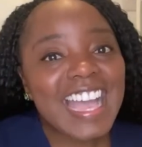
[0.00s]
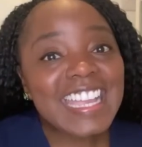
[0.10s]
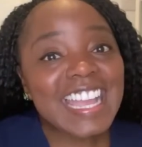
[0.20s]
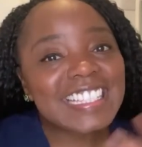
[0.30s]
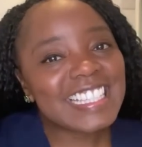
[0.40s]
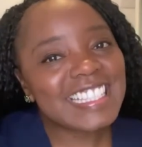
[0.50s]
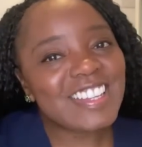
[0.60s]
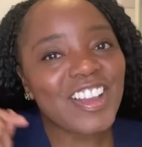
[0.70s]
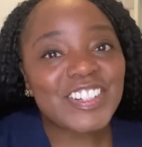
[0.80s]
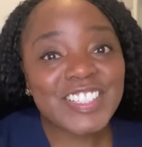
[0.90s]
Hi guys, it's
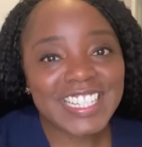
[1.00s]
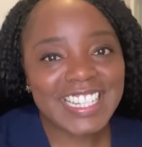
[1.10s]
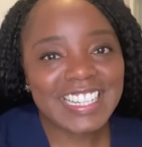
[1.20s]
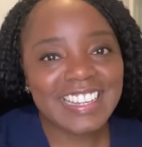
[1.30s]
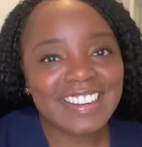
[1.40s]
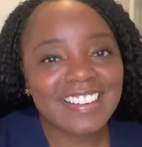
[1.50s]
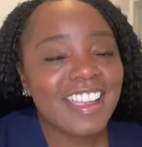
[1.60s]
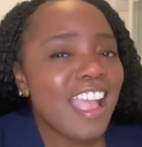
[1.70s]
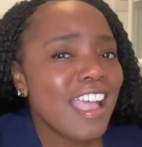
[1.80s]
Dr. T here,